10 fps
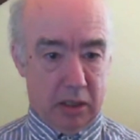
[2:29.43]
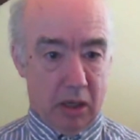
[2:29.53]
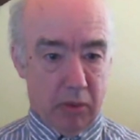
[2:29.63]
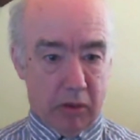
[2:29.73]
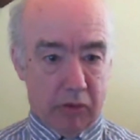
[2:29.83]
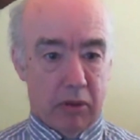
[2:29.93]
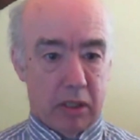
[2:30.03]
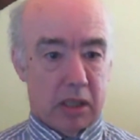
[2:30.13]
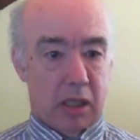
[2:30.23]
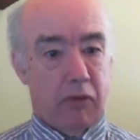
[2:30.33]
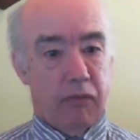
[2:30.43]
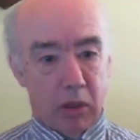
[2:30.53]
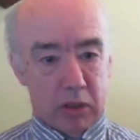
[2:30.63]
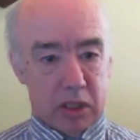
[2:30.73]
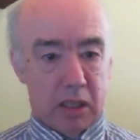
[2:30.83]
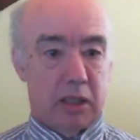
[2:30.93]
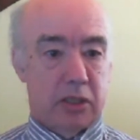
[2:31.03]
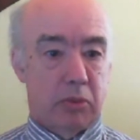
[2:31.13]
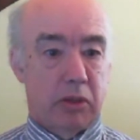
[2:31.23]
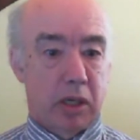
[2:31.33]
going through it yourself, what's likely
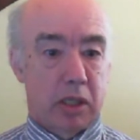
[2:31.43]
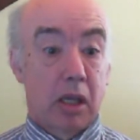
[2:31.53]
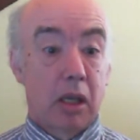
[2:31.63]
to win the race.